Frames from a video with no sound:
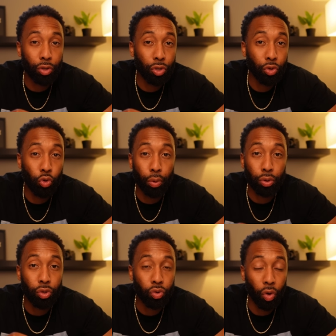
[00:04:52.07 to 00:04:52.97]
super
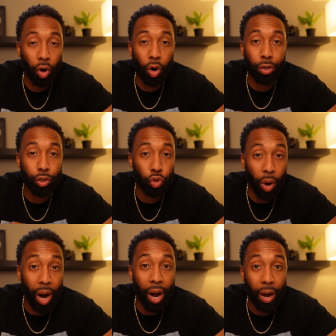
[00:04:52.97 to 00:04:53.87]
strong
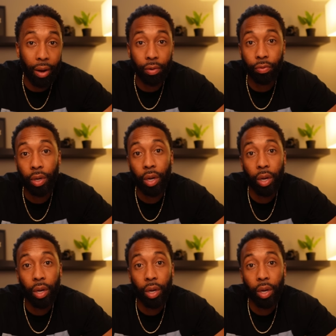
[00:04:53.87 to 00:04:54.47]
drive